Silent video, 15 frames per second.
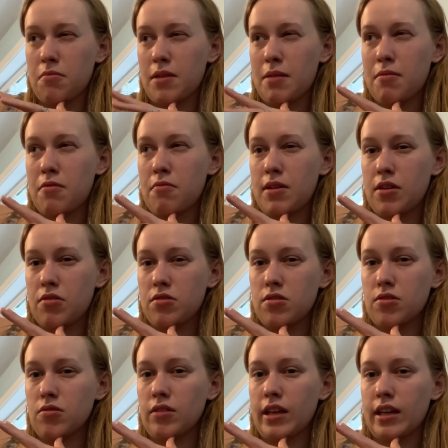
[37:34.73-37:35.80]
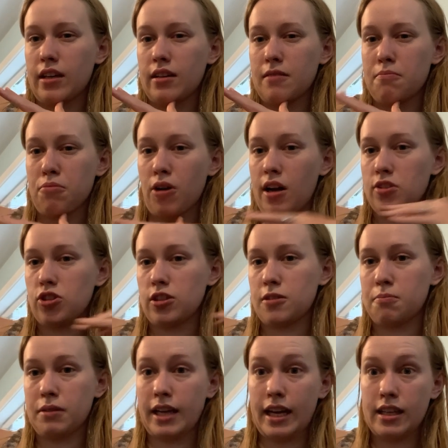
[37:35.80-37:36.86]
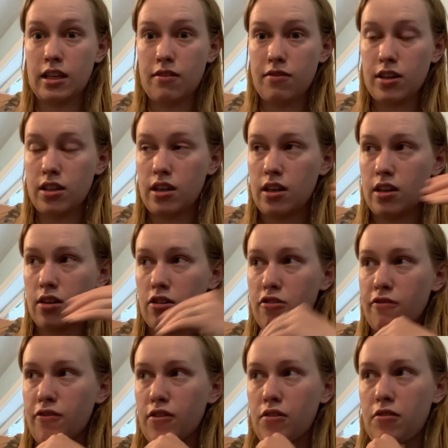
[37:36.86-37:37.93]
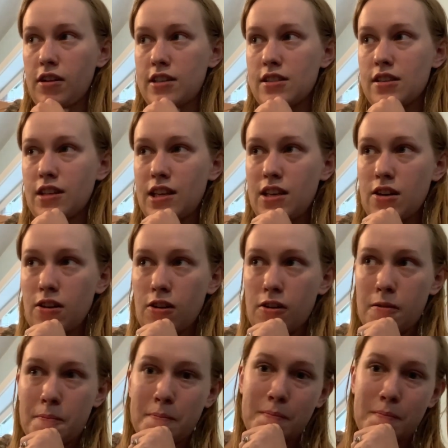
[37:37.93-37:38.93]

maybe we could do like a project planning video for the rest of the year.